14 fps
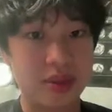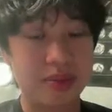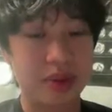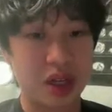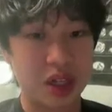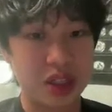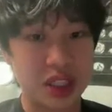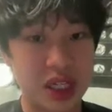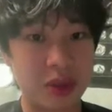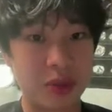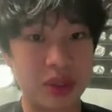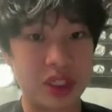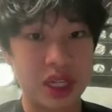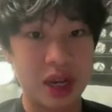blockchain,
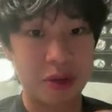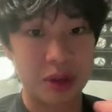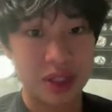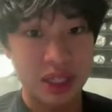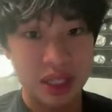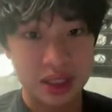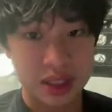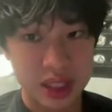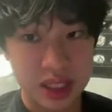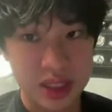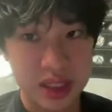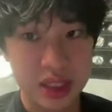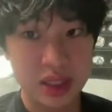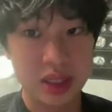which everyone can
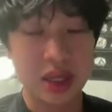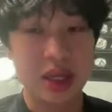seize it.